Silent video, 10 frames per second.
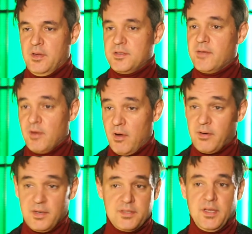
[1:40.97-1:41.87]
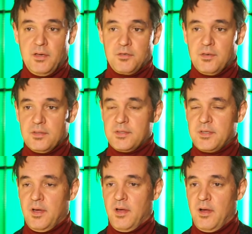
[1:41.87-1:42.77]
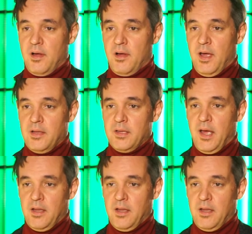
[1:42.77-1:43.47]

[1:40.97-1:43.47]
civil organizations, uh, and,